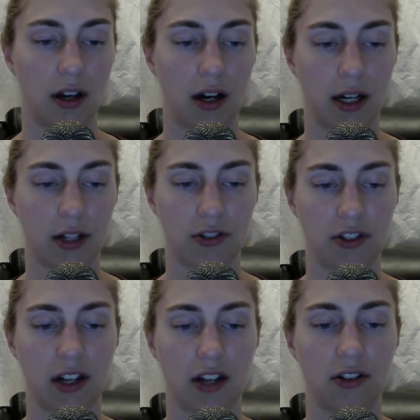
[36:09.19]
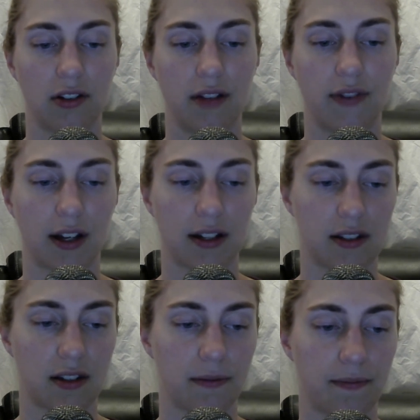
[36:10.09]
I understand you're leaving
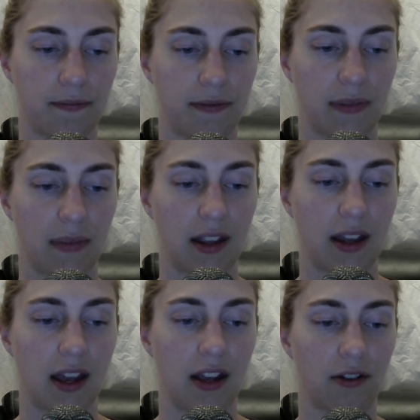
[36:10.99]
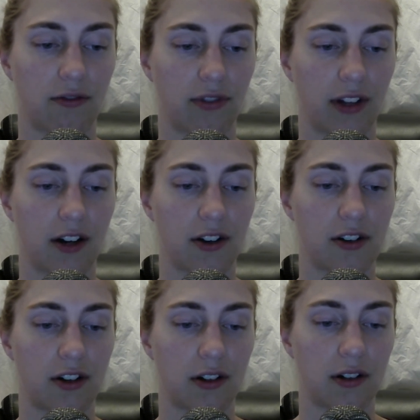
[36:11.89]
us. Anger flared in her.